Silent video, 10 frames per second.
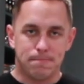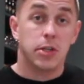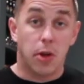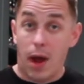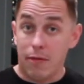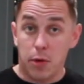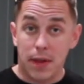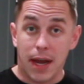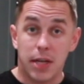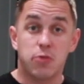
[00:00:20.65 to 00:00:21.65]
So now I've
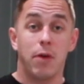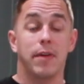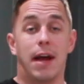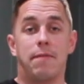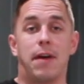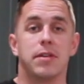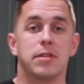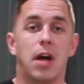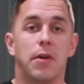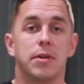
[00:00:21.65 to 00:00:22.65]
only got
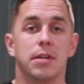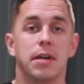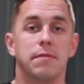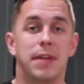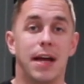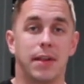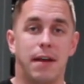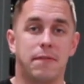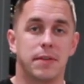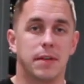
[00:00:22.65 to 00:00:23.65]
$12,500 of debt
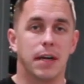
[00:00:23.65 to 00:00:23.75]
left,